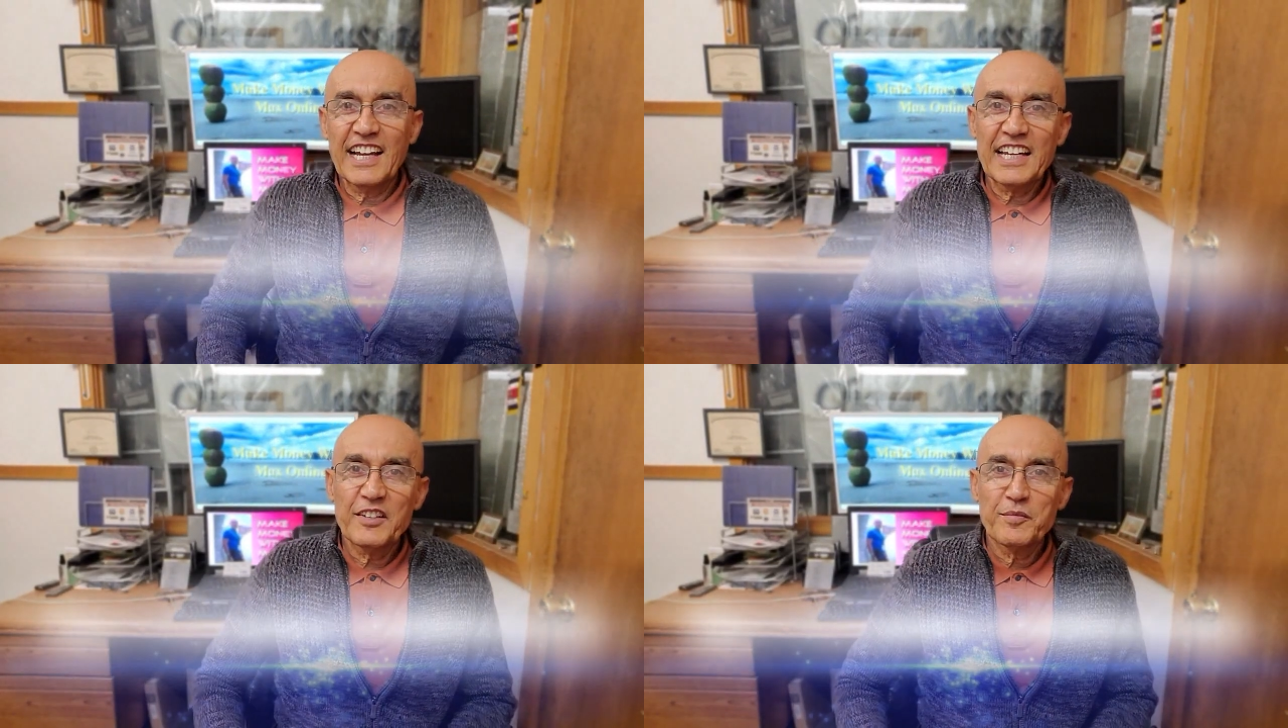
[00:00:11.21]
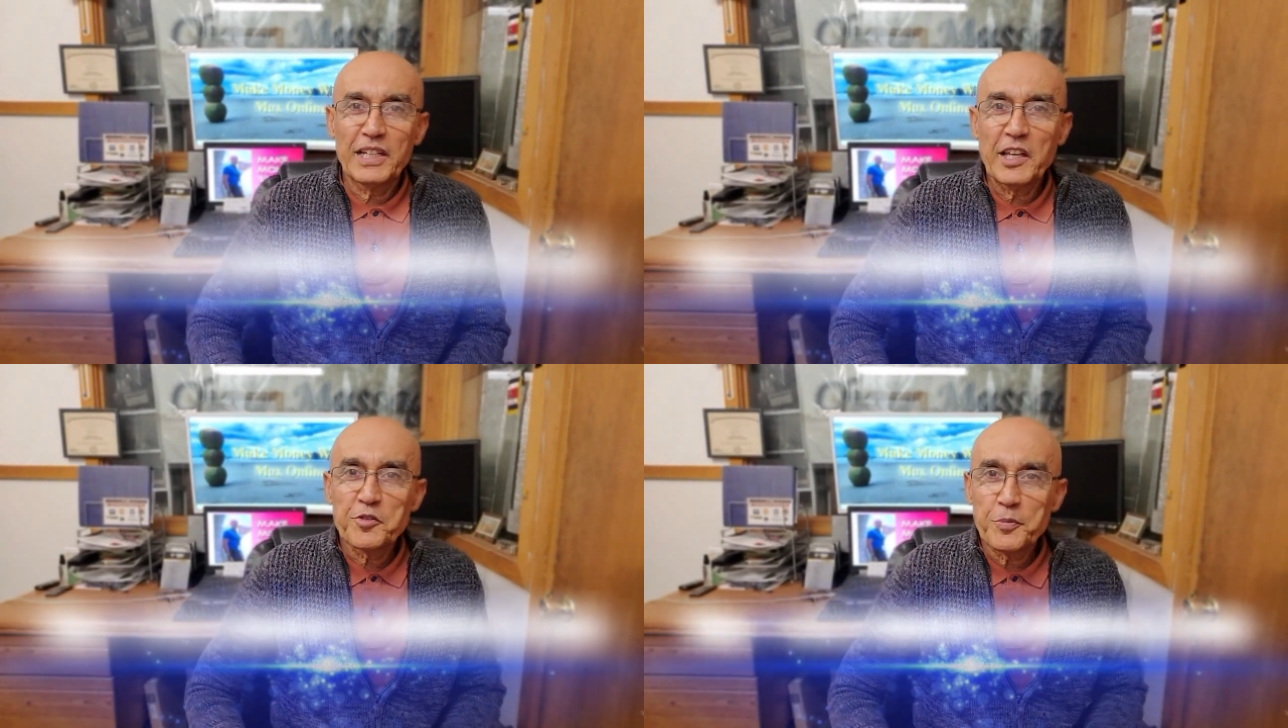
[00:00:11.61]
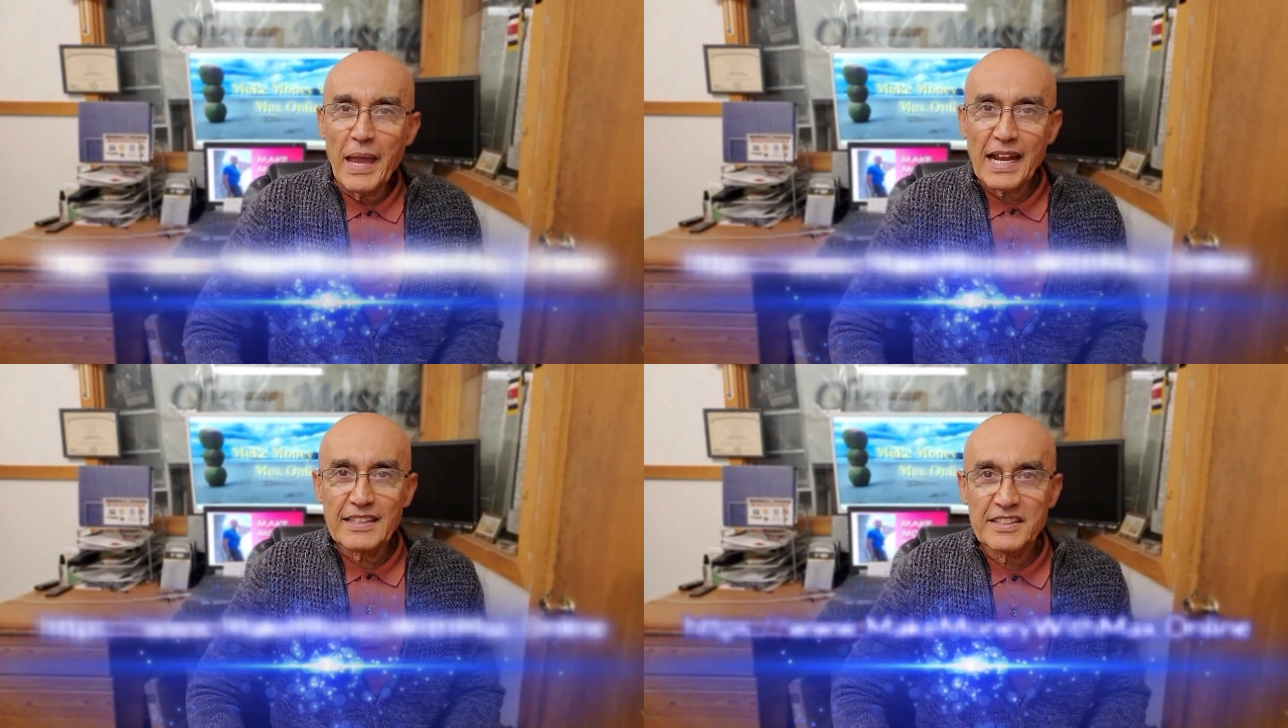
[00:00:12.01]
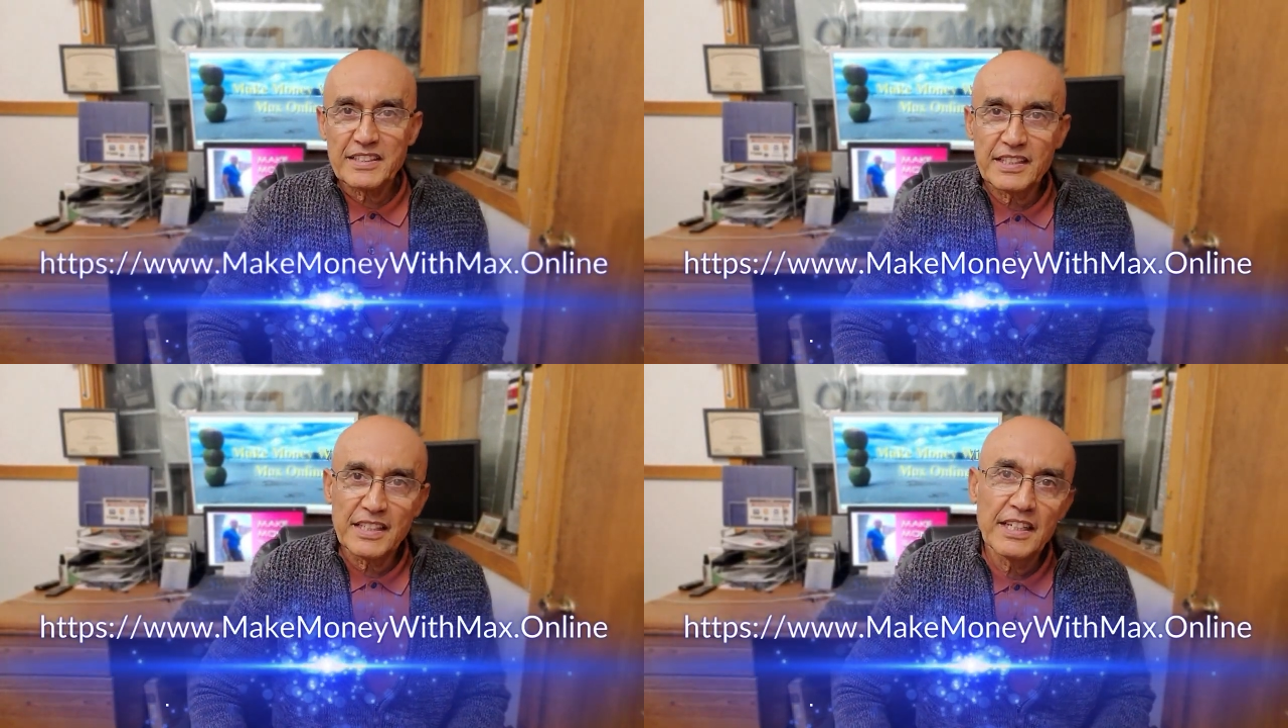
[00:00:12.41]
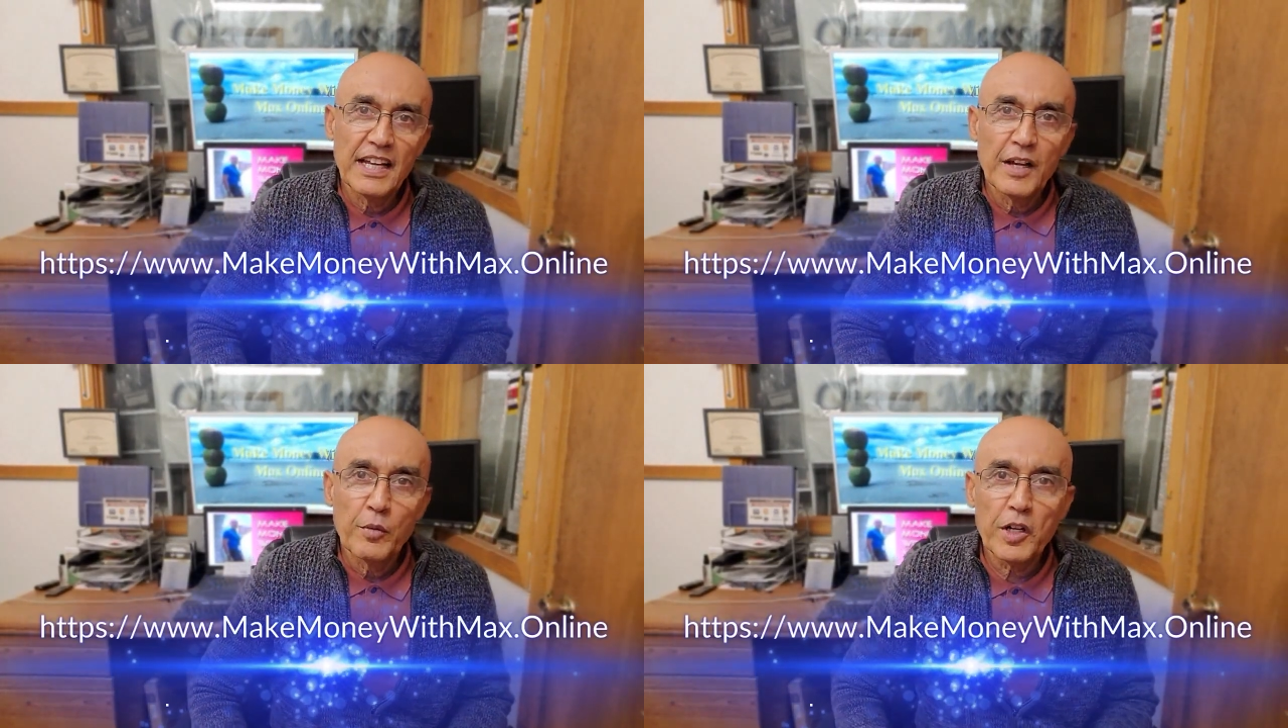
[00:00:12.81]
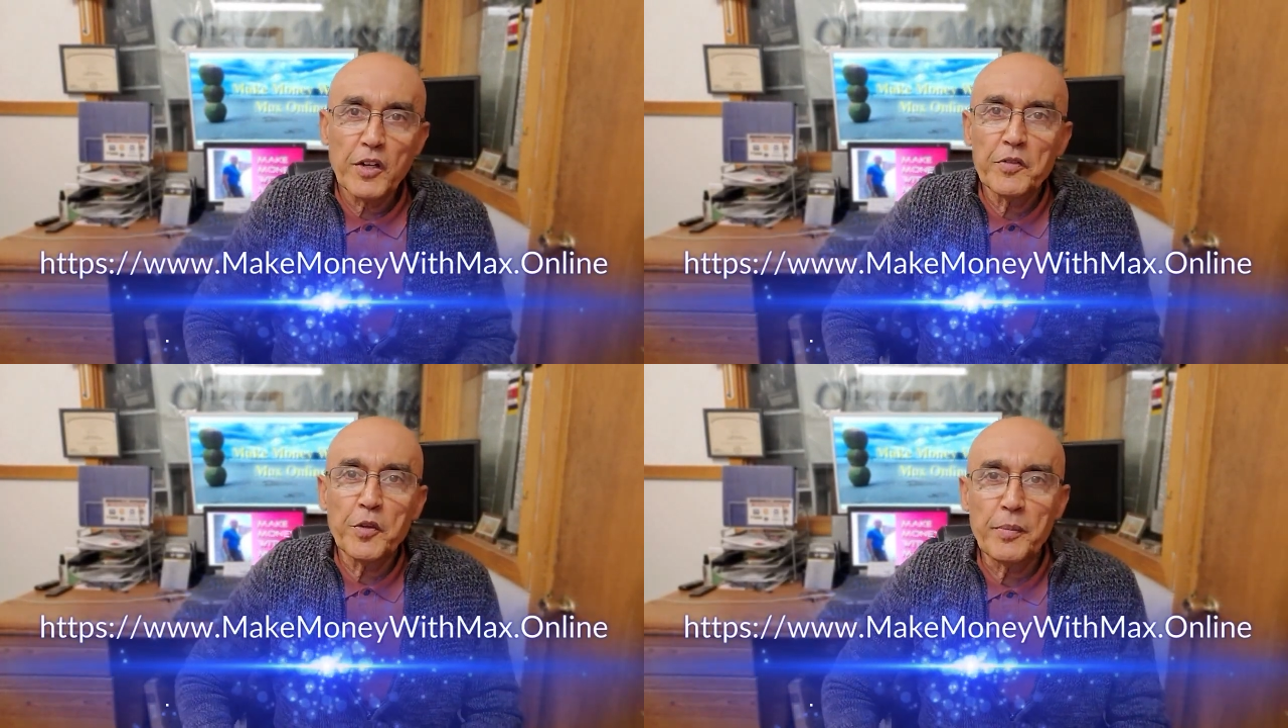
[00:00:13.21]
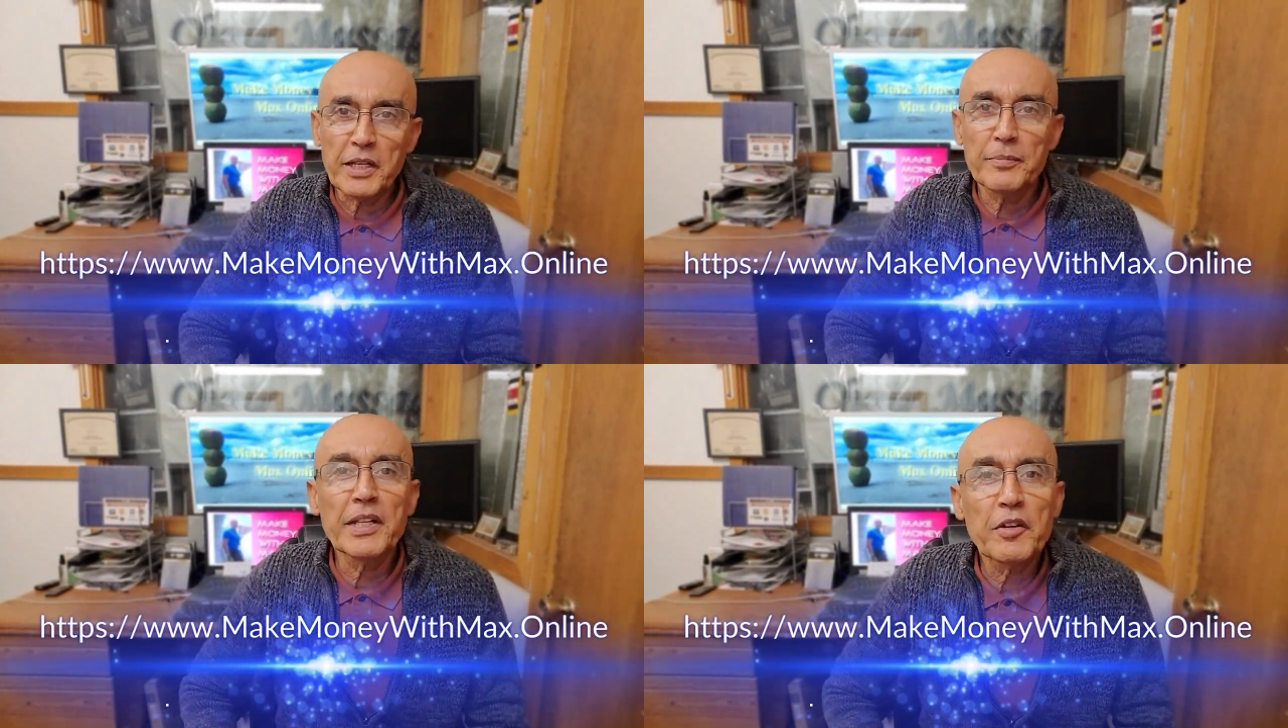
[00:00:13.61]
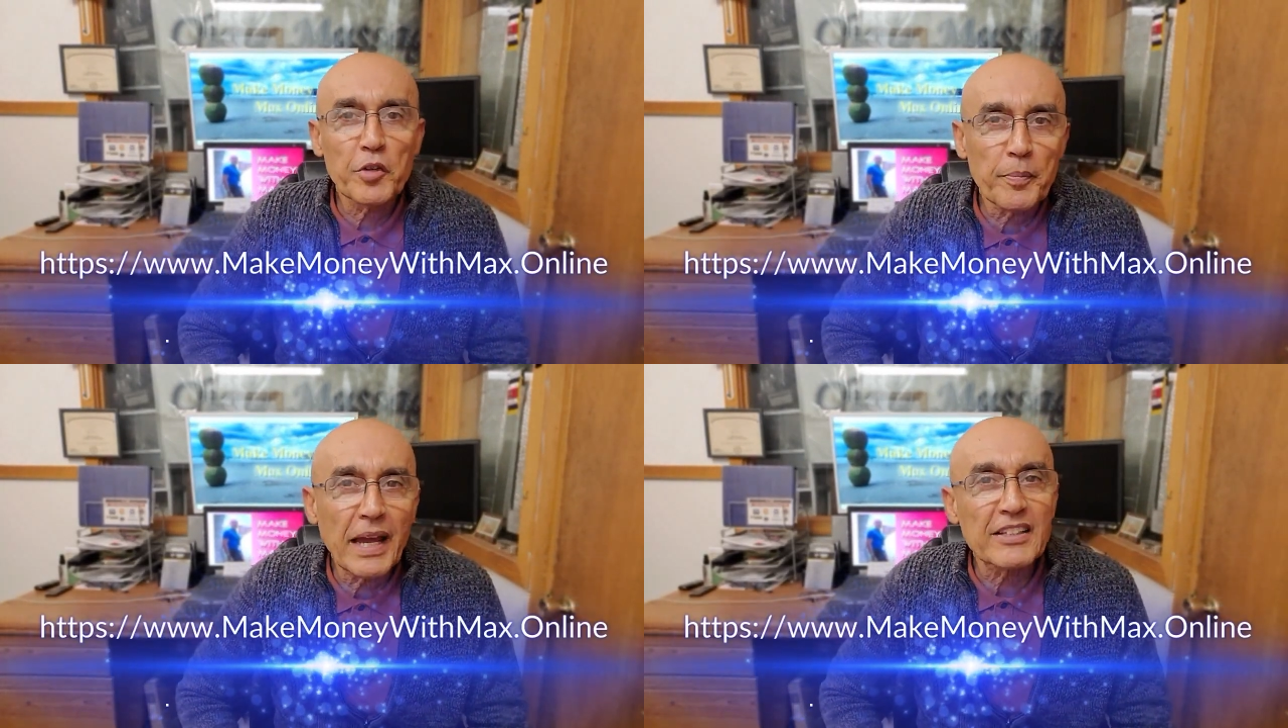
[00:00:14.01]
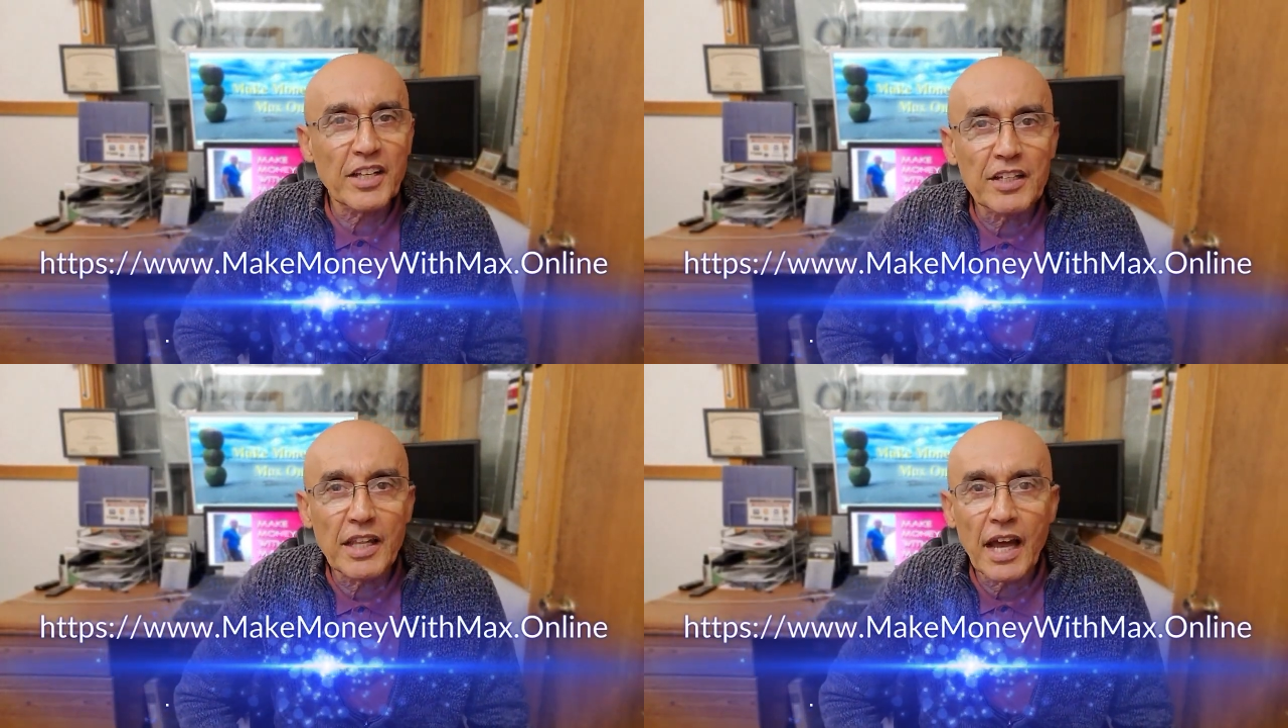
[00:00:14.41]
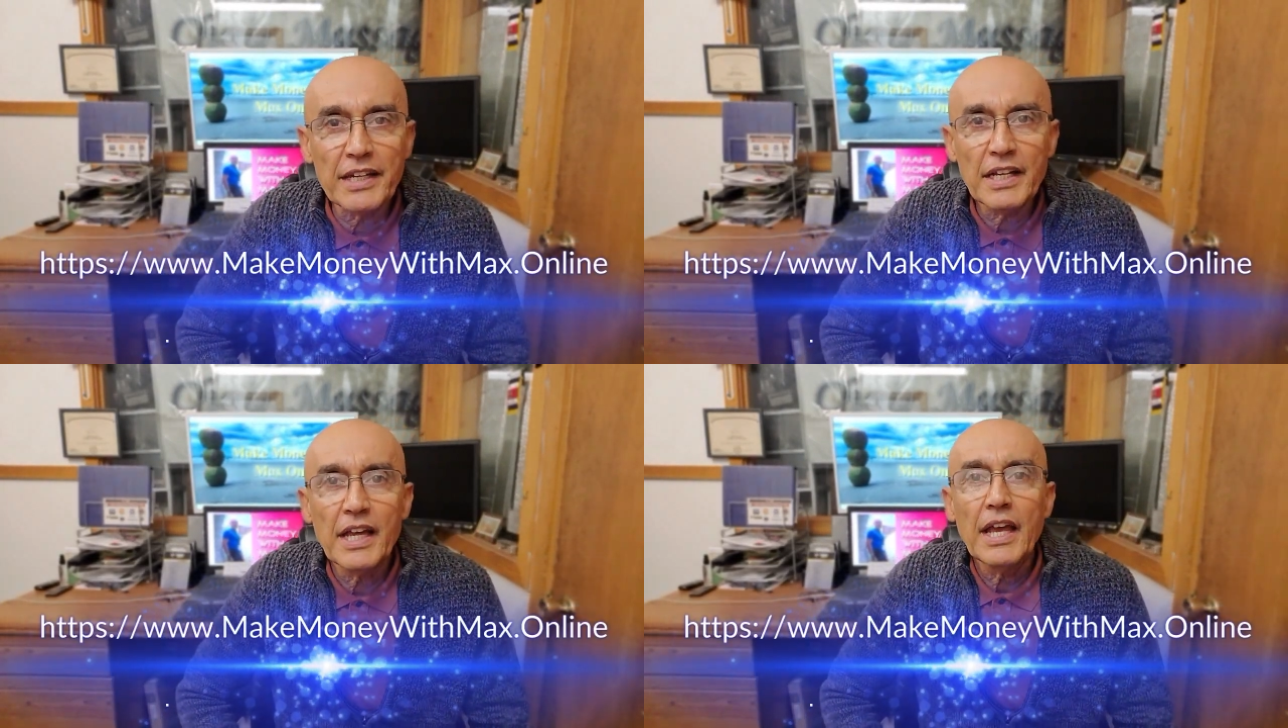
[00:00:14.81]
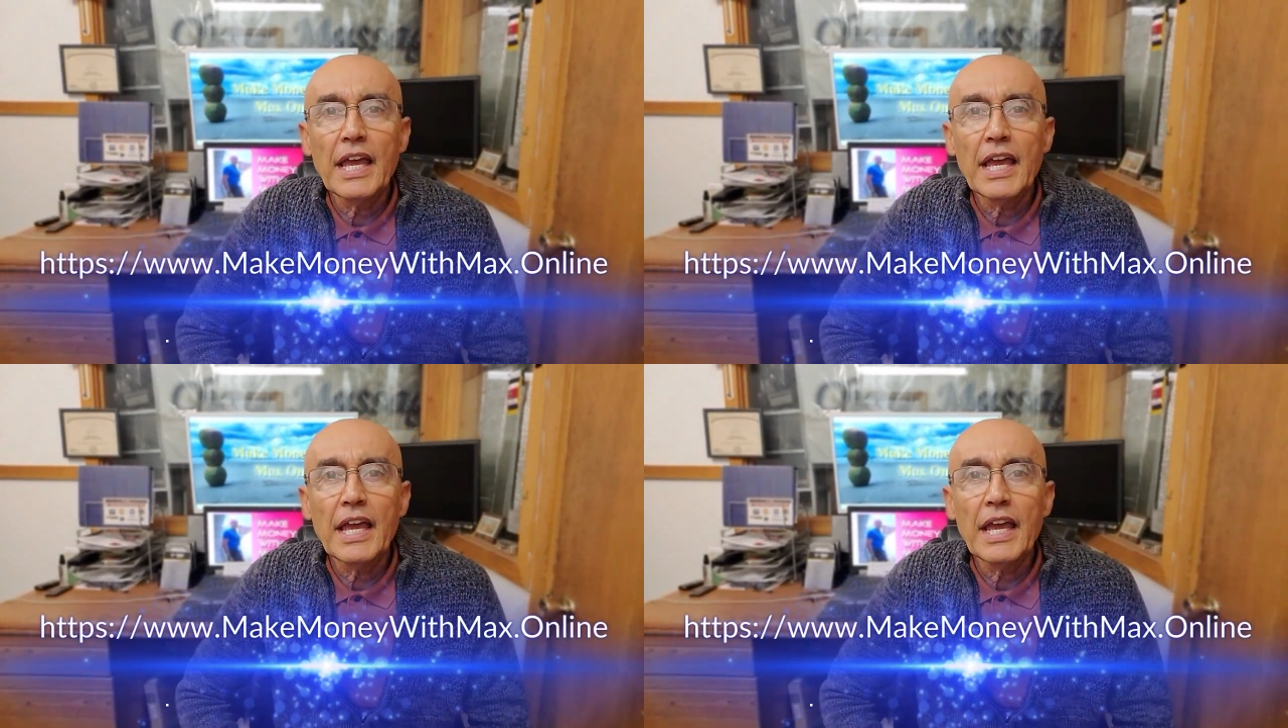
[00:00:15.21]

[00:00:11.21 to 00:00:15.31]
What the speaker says: Hi, my name's Max. Welcome to Make Money with Max Online.